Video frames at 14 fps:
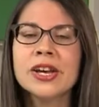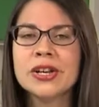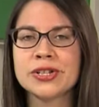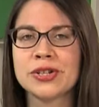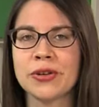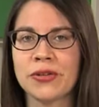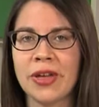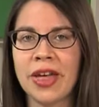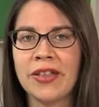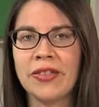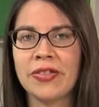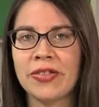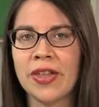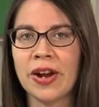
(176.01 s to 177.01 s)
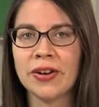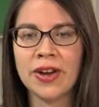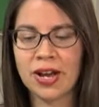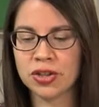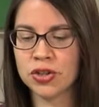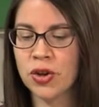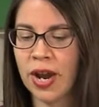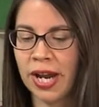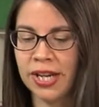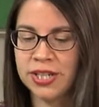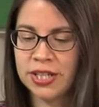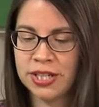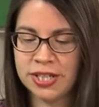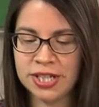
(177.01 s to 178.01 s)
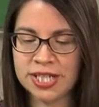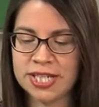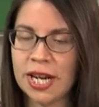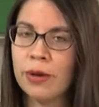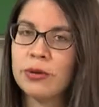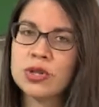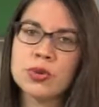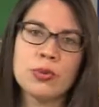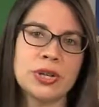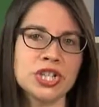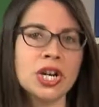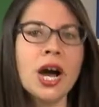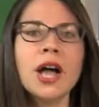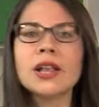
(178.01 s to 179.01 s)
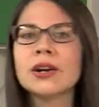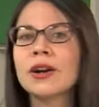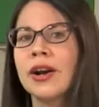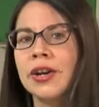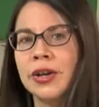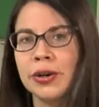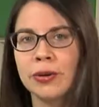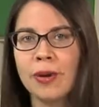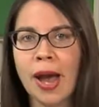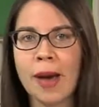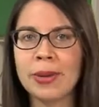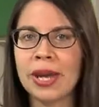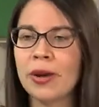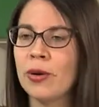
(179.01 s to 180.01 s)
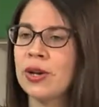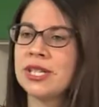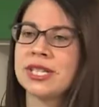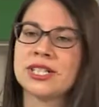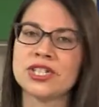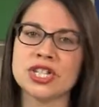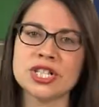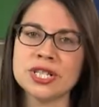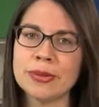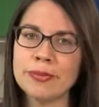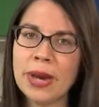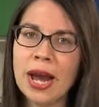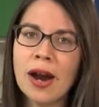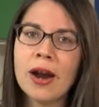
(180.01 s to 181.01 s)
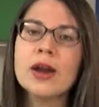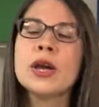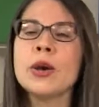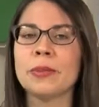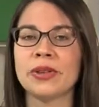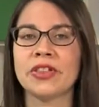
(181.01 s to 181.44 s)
so that they're not trying to distinguish which color are you grabbing or is it just a bear, but